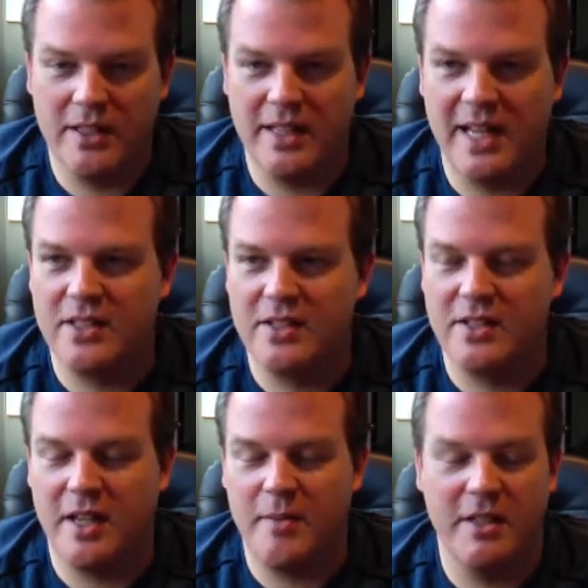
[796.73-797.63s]

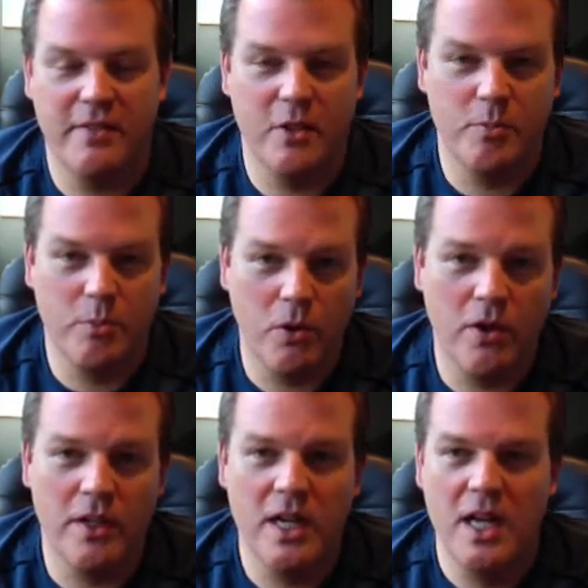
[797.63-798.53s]
I mean, if you're
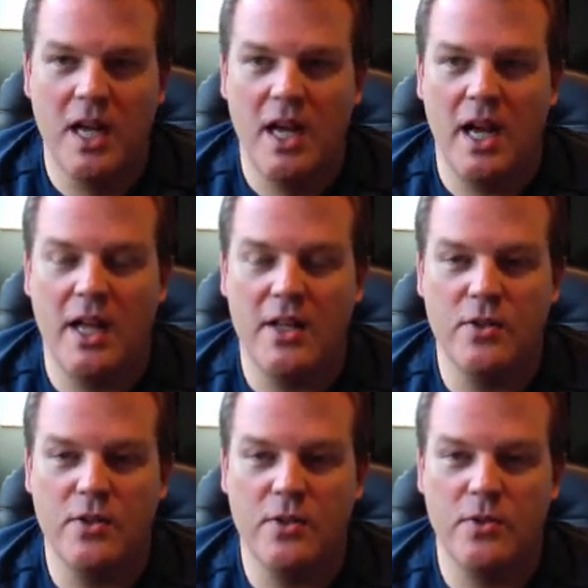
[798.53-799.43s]
poor and
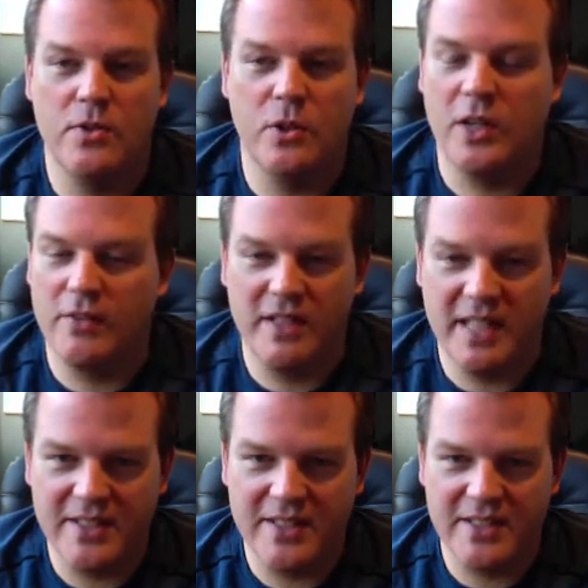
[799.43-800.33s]
you don't have any
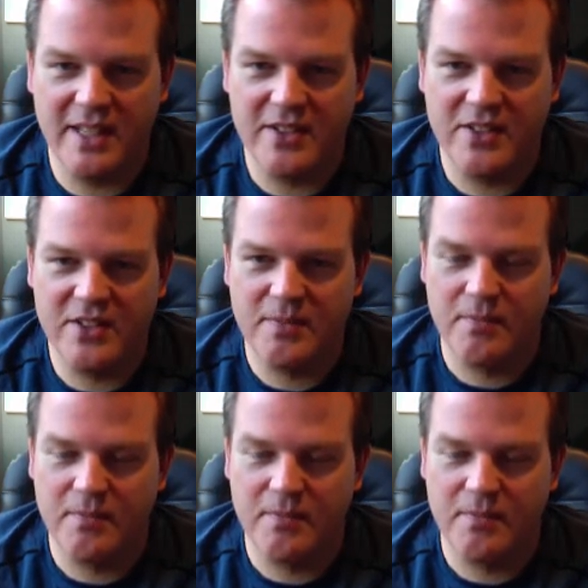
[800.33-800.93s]
assets,